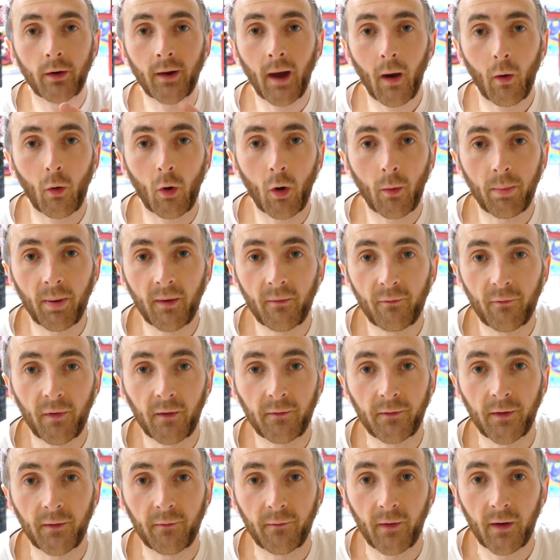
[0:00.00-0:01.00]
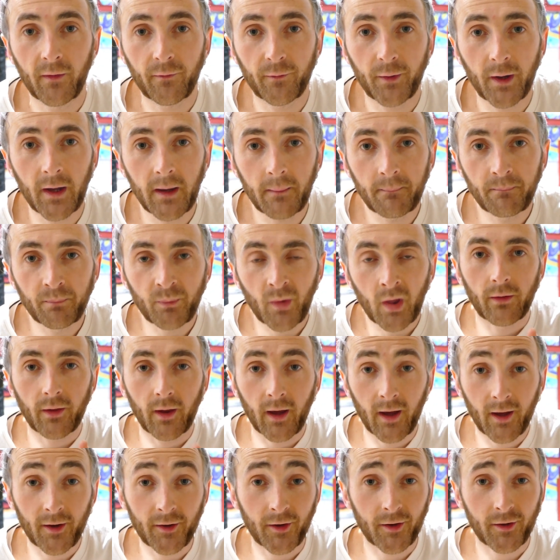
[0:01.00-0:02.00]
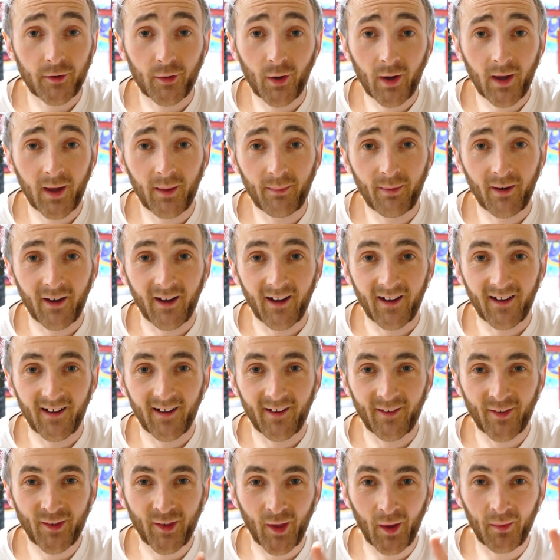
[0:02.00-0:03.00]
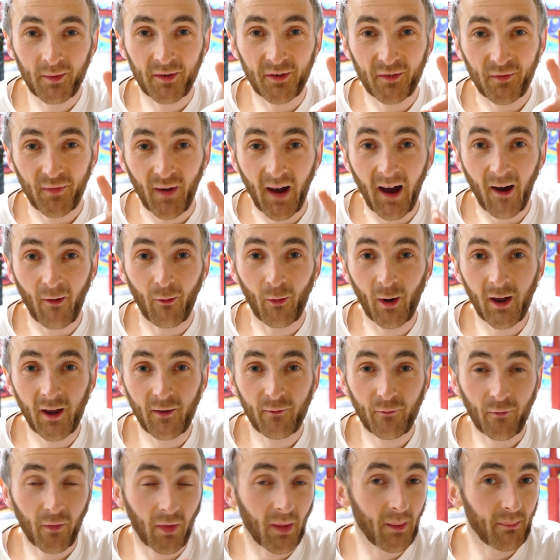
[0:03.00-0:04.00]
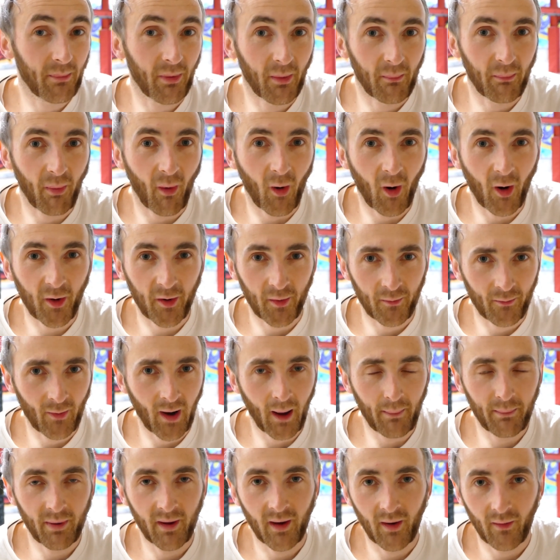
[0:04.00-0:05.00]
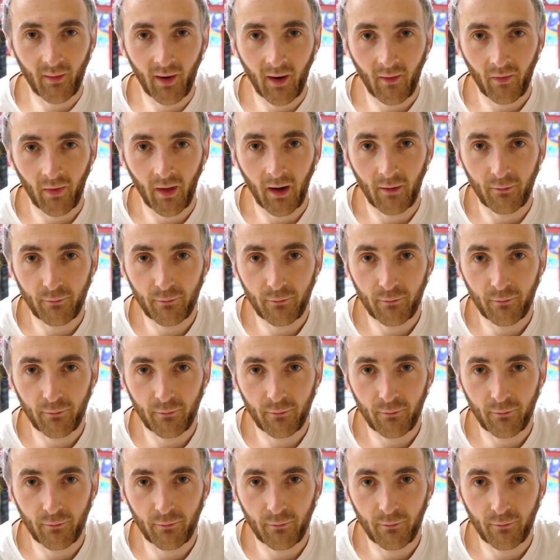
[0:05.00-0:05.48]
now we're up in 50-50. Here's a tricky bit in terms of how we flip the board and wrap it around that